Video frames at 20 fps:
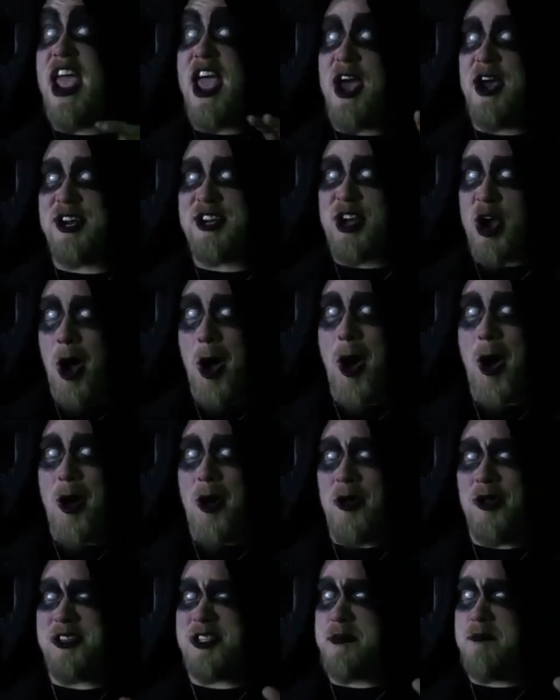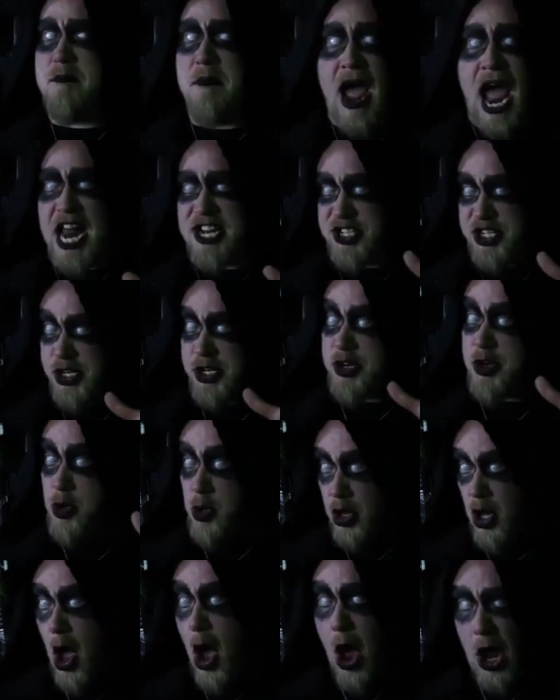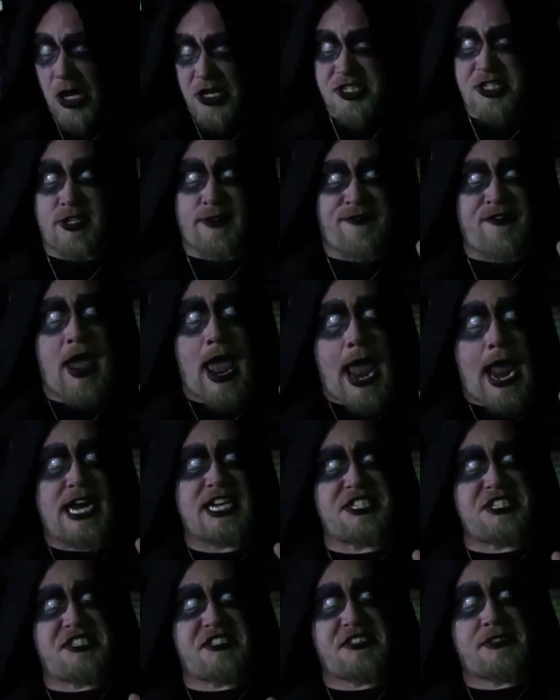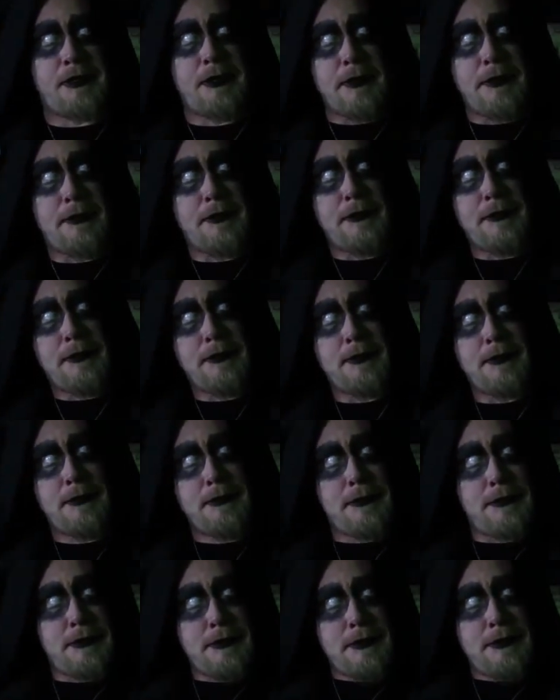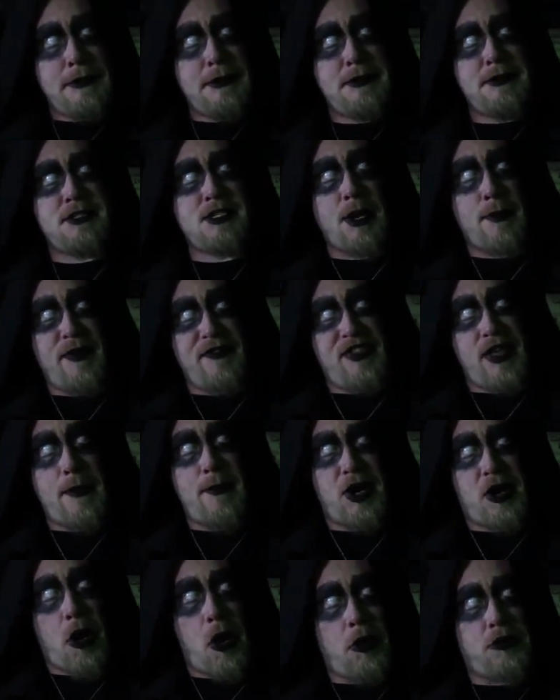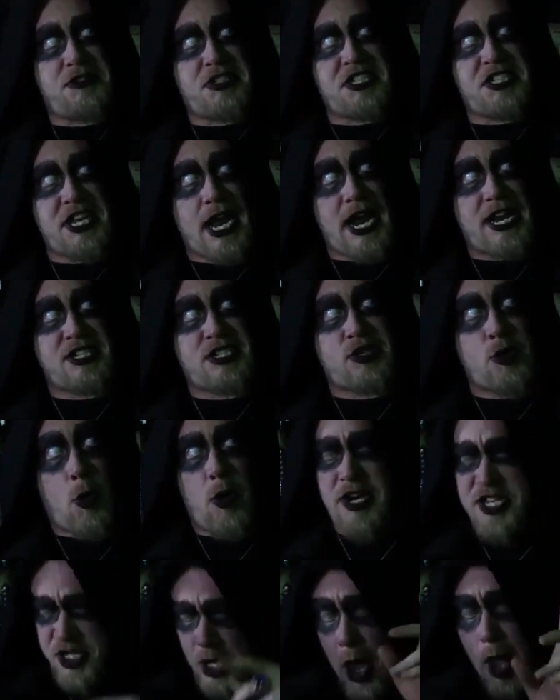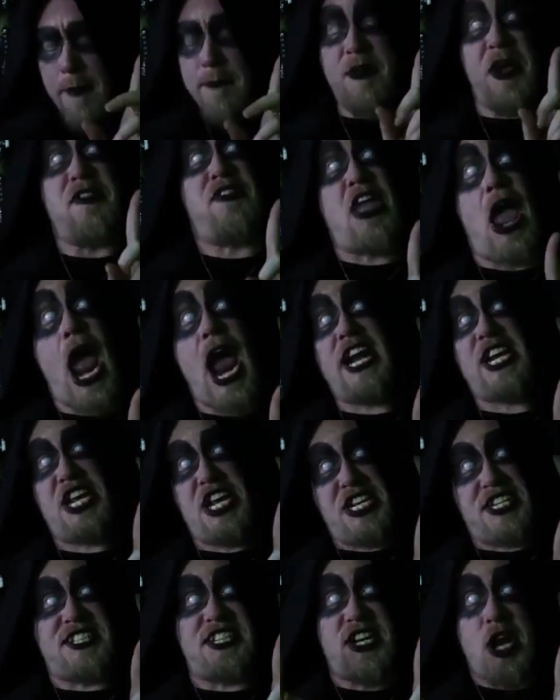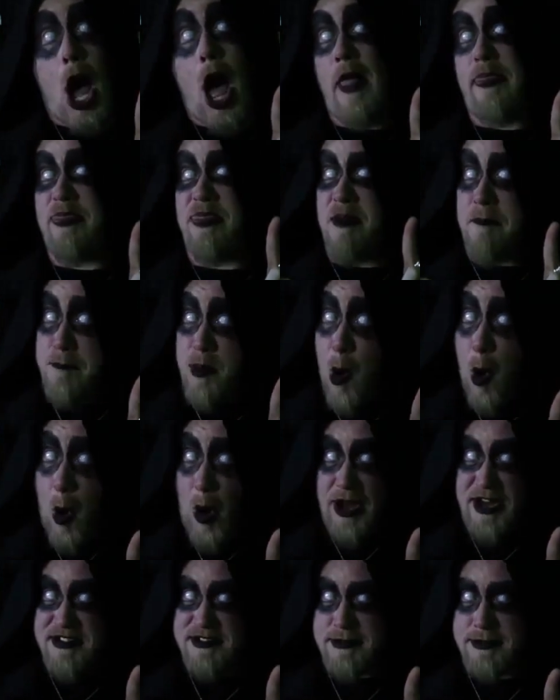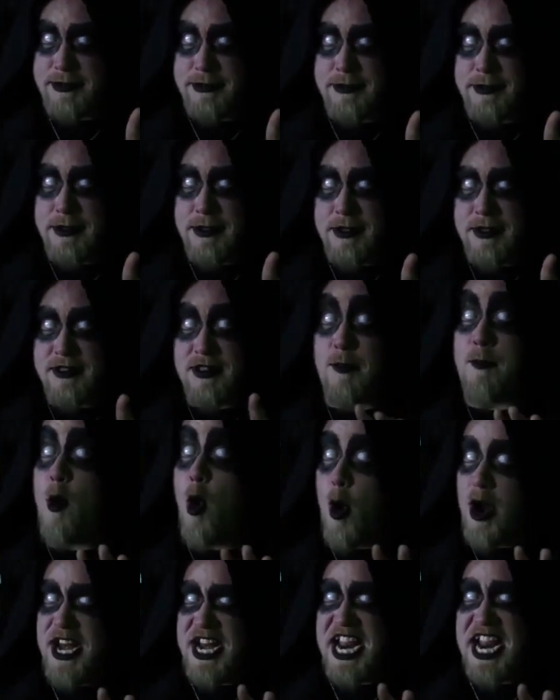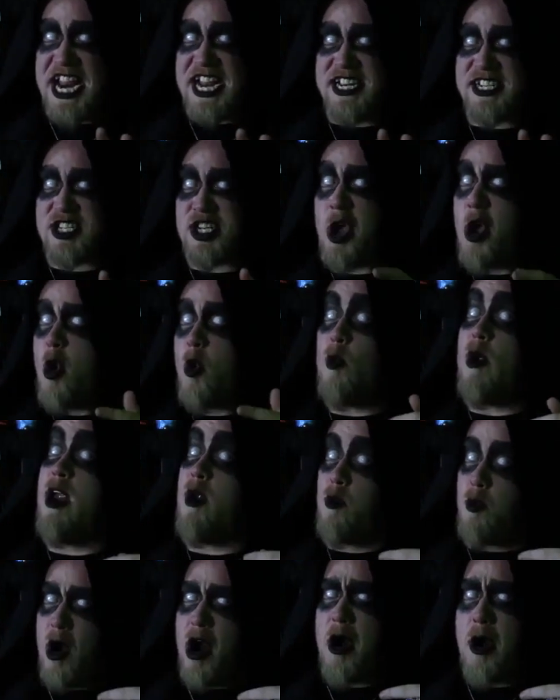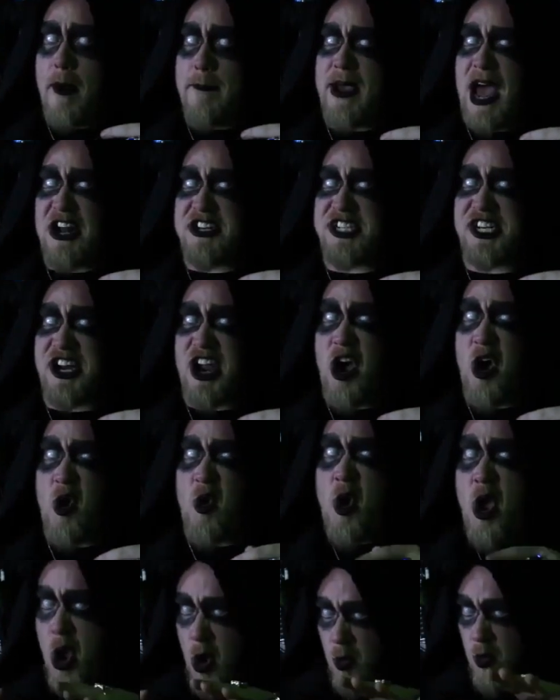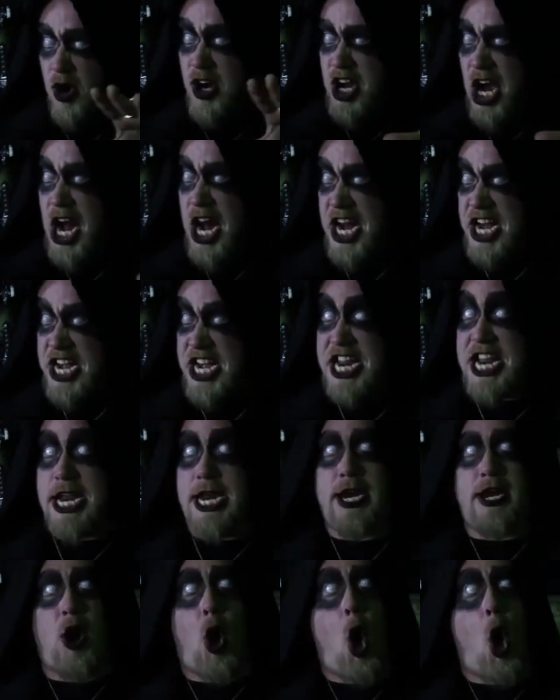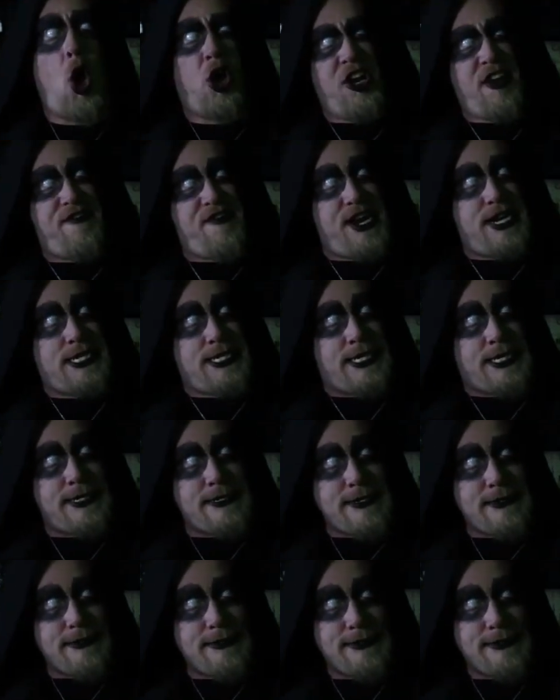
They're called magical artifacts. Some of them are called sex toys, but that is not the point. The point is, where we're about to go, we're gonna need all of it.